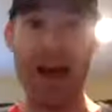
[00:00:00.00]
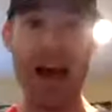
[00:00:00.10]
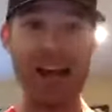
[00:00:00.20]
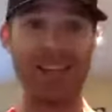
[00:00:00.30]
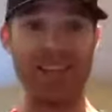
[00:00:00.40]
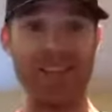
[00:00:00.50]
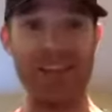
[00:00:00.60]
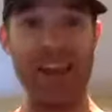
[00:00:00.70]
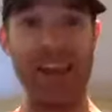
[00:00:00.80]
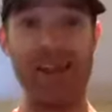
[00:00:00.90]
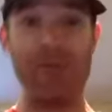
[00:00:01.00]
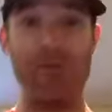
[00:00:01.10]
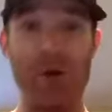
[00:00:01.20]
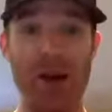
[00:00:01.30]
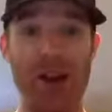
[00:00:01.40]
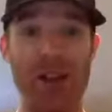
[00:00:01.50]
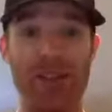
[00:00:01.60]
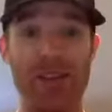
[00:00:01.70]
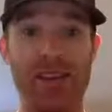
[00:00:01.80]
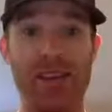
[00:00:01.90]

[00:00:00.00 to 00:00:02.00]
And it's the same with,